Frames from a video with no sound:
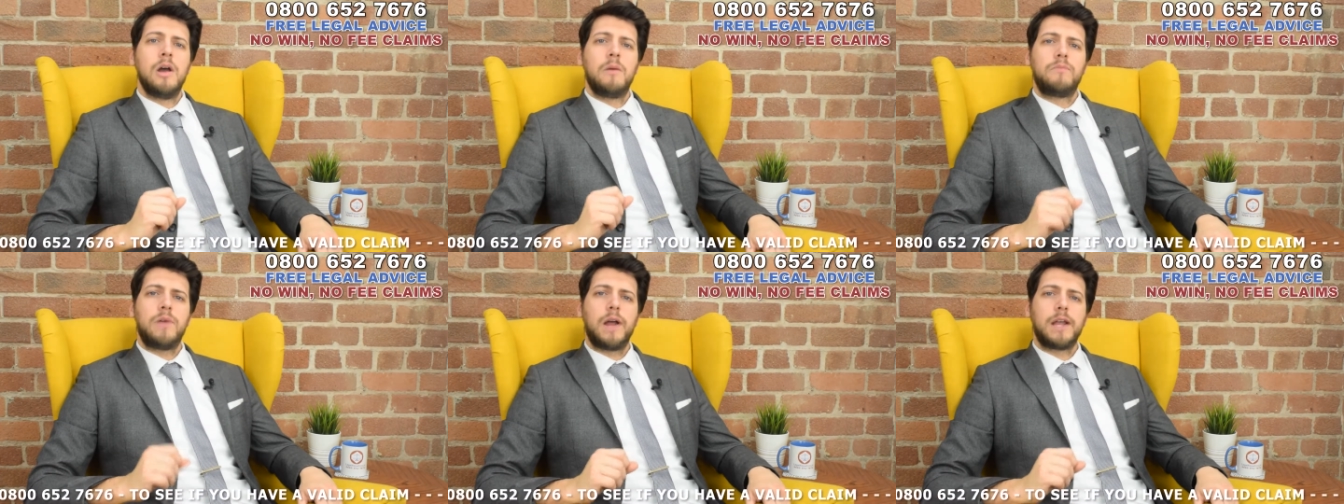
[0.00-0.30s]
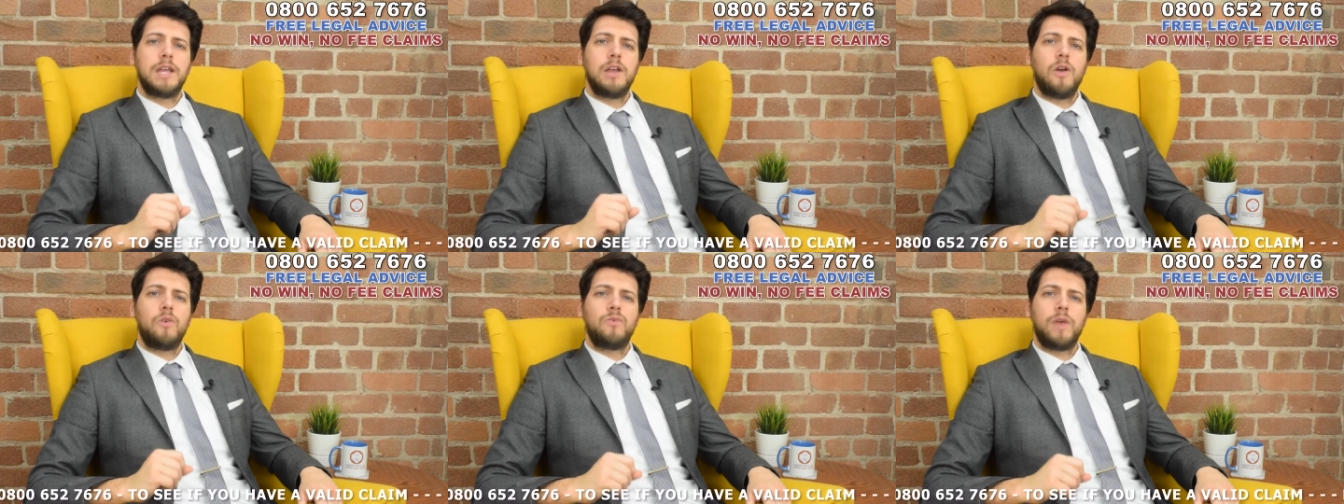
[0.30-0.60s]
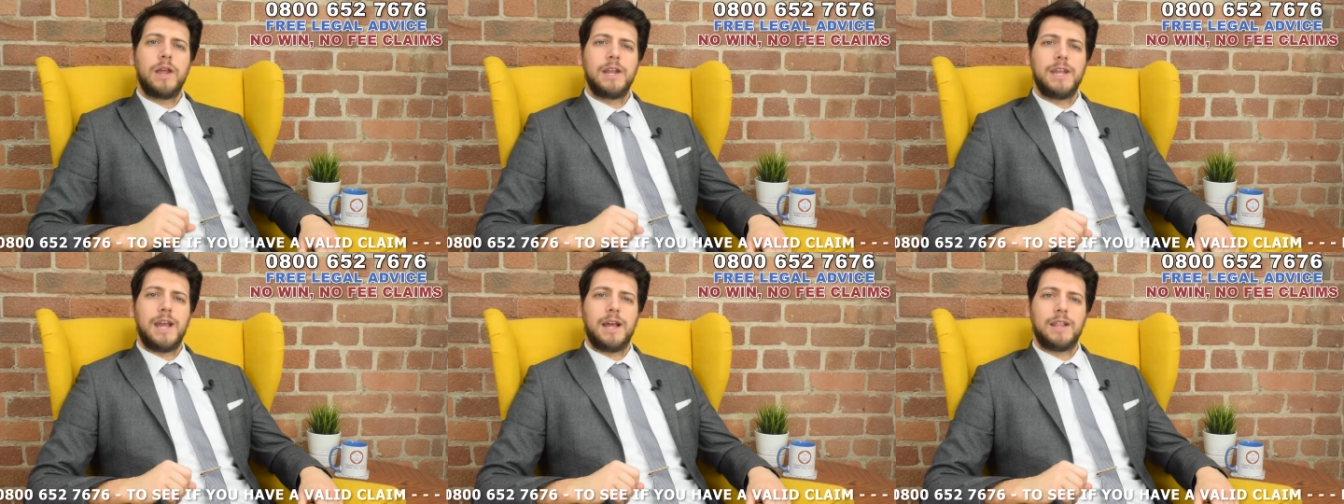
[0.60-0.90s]

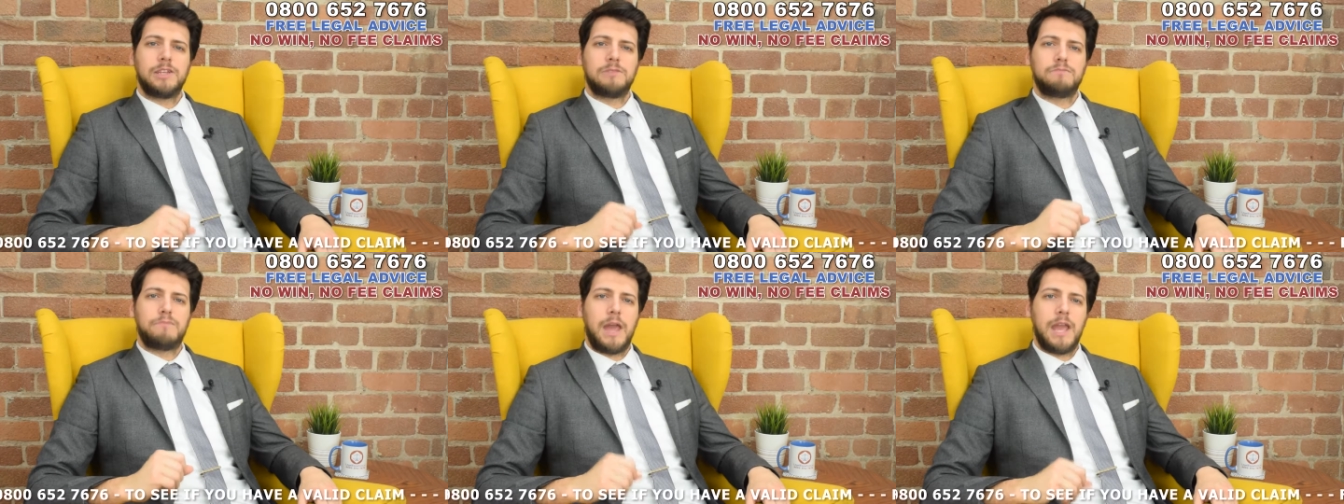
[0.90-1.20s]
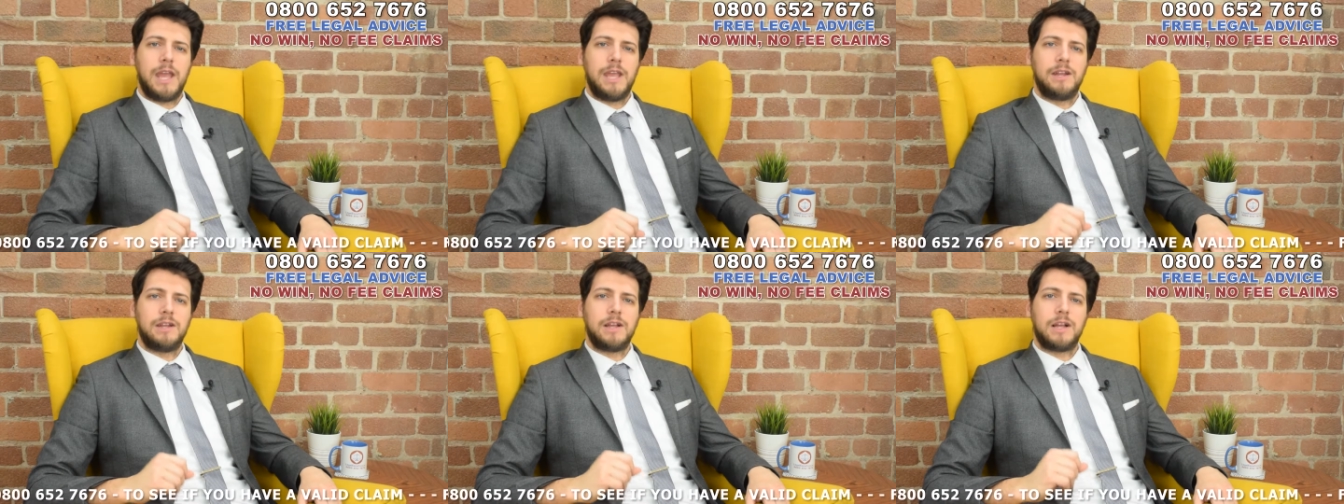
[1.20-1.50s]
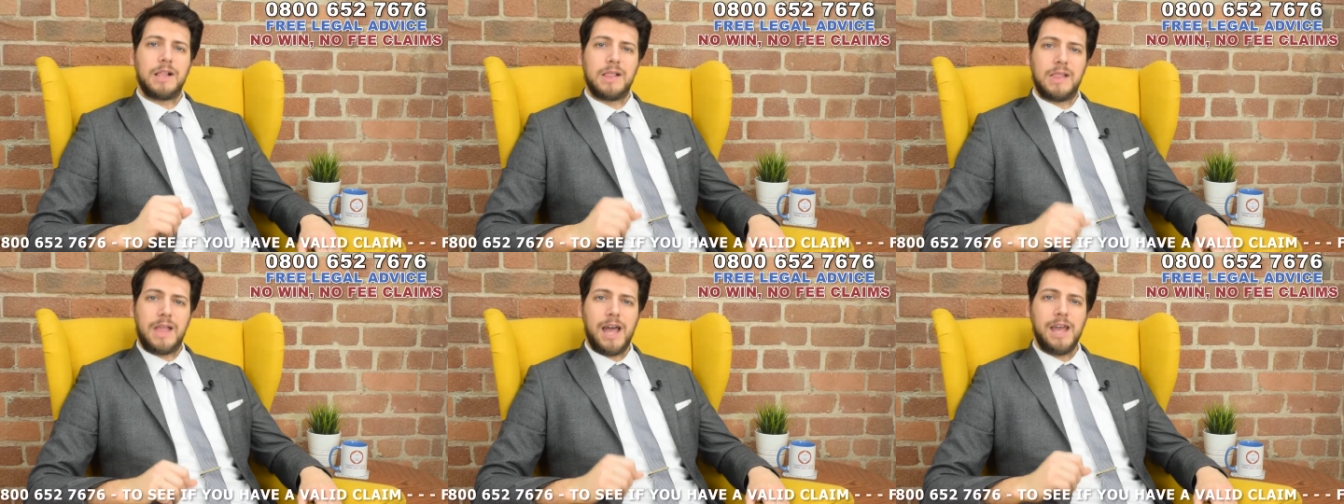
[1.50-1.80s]
brachioradialis pain
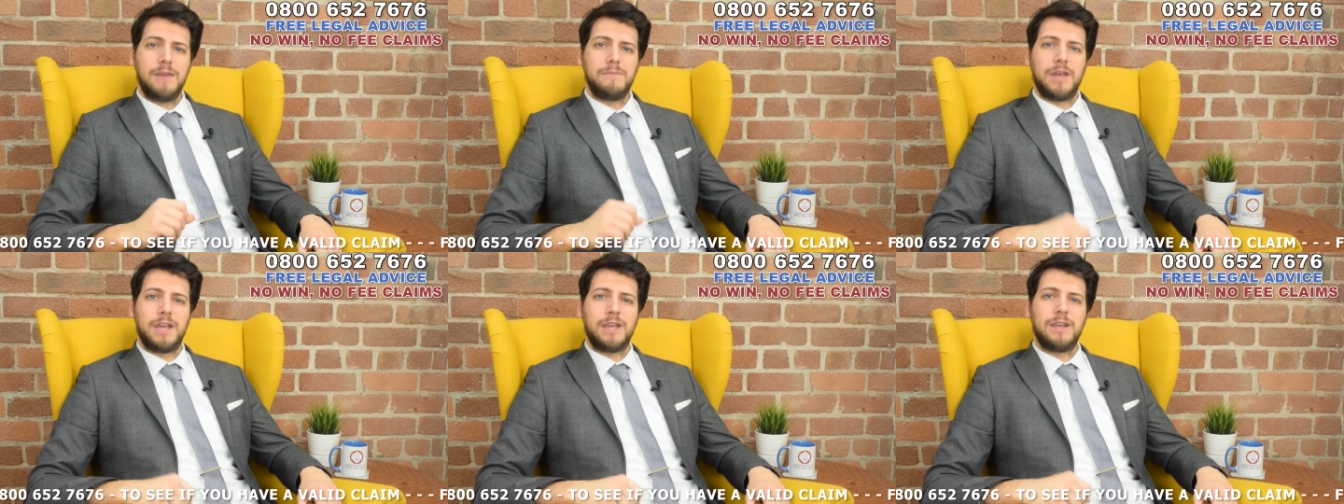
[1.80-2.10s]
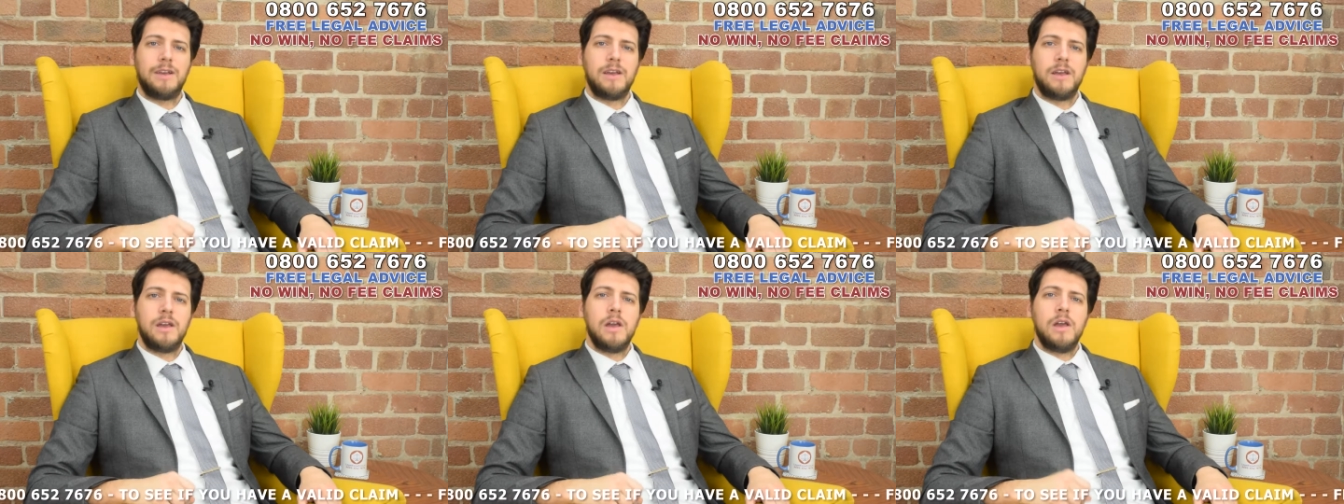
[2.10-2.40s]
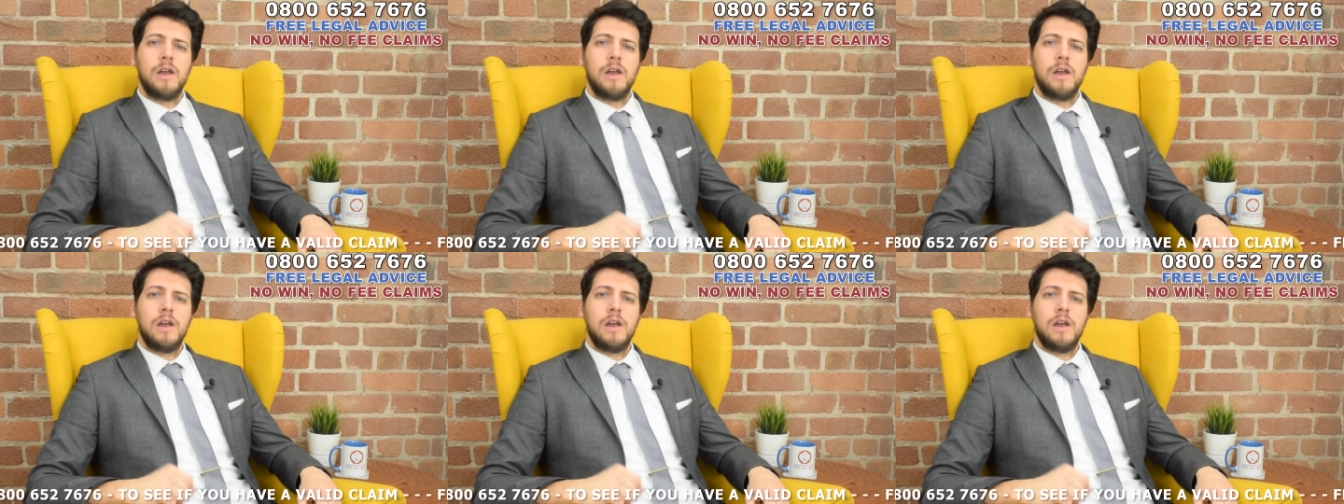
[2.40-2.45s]
climbing,